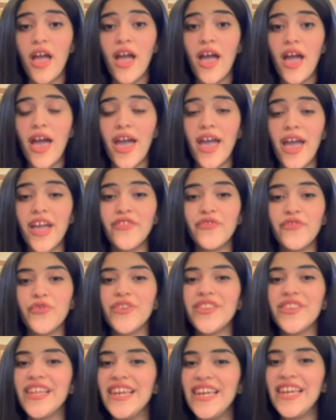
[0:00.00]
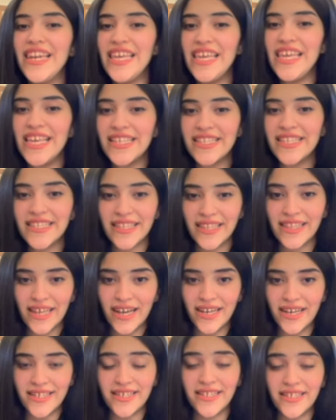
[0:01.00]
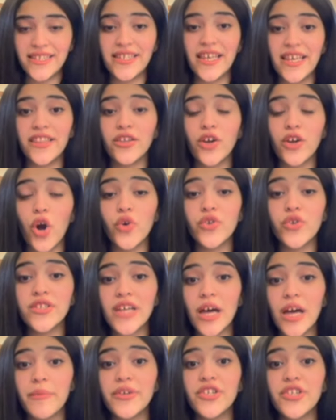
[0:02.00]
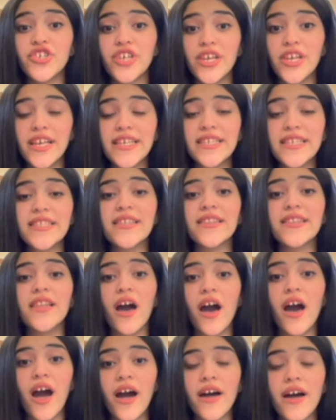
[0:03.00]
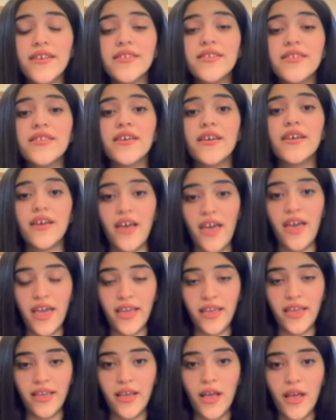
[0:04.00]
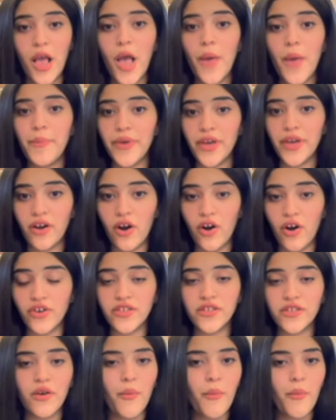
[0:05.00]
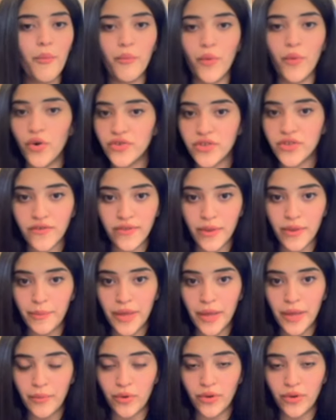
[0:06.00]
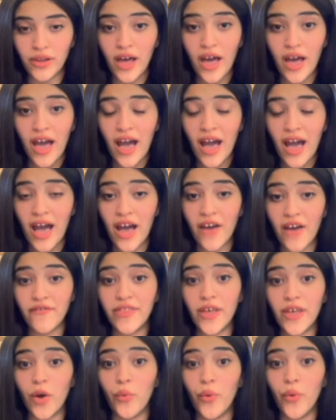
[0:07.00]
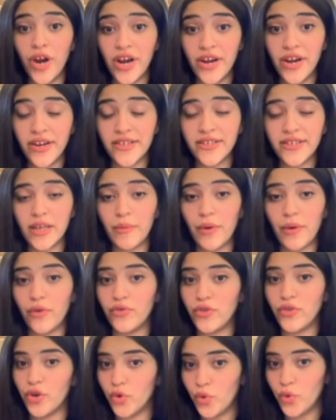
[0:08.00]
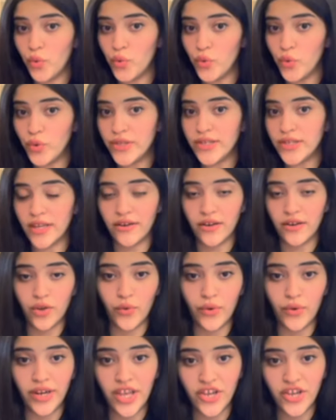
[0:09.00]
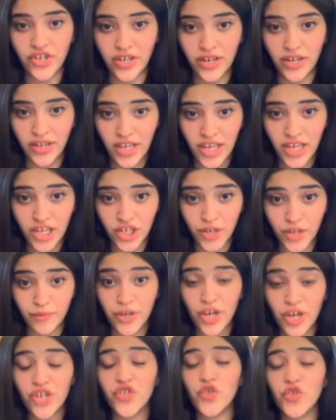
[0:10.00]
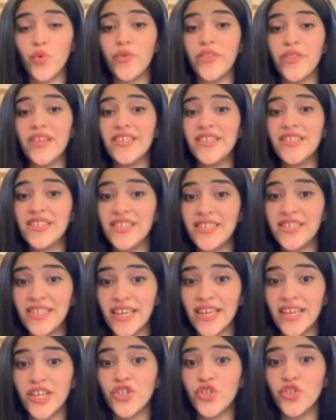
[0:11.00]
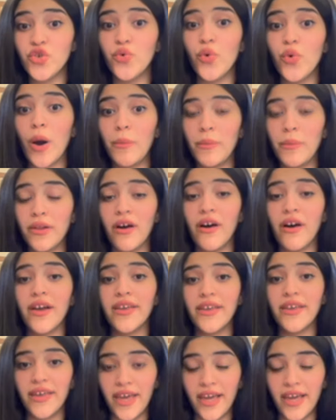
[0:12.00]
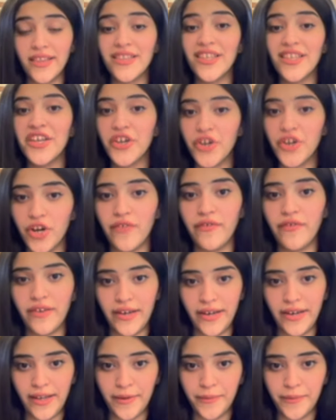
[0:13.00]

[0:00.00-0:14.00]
And for the least class that caused damage is class A, because most of the people have the awareness about the rules and recognition in Egypt, so they stick to apply it carefully.